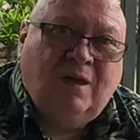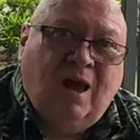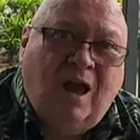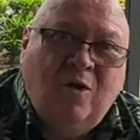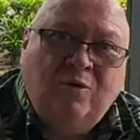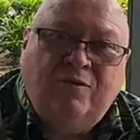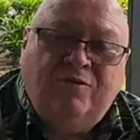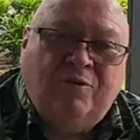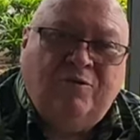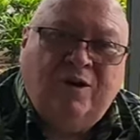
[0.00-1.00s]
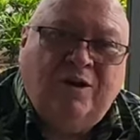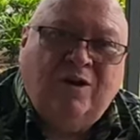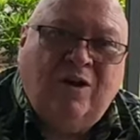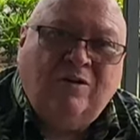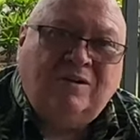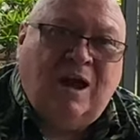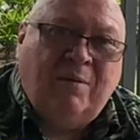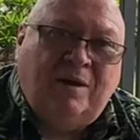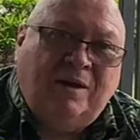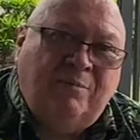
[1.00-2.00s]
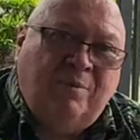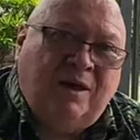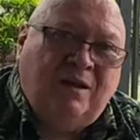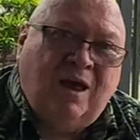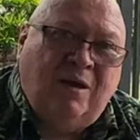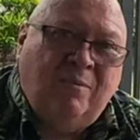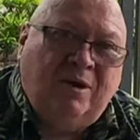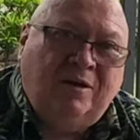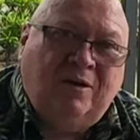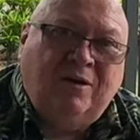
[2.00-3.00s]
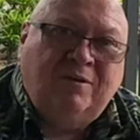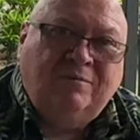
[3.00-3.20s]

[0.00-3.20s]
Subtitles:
I owned it for a very long time. I didn't make a lot of money on it.